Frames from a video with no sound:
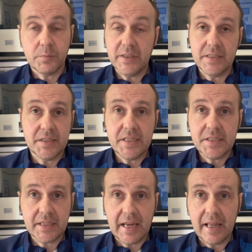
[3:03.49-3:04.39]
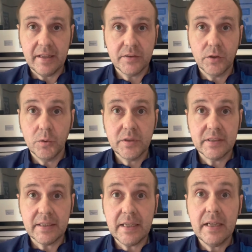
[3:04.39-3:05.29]
We didn't see Sakala at all
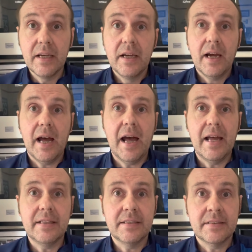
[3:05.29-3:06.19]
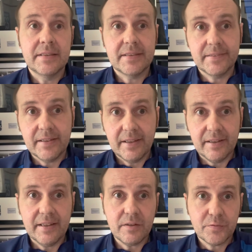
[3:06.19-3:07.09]
today. And
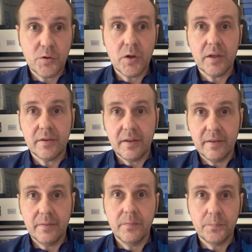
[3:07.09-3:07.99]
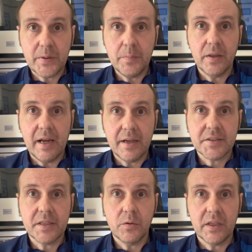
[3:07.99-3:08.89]
therefore, people are
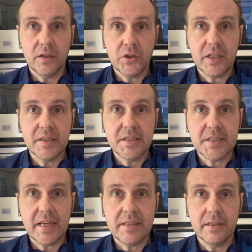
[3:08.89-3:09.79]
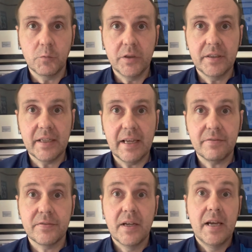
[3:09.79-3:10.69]
still kind of looking at the side and wondering
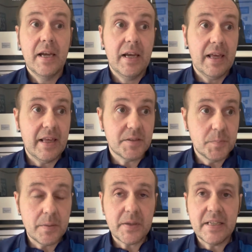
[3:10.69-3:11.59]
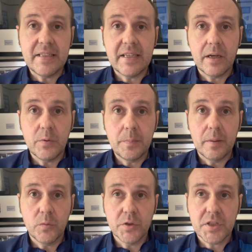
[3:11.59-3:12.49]
if it's maybe needing a wee
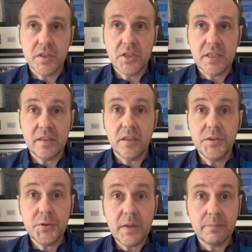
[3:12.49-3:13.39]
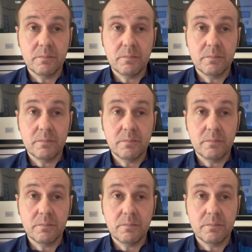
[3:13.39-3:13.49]
bit more surgery done to it.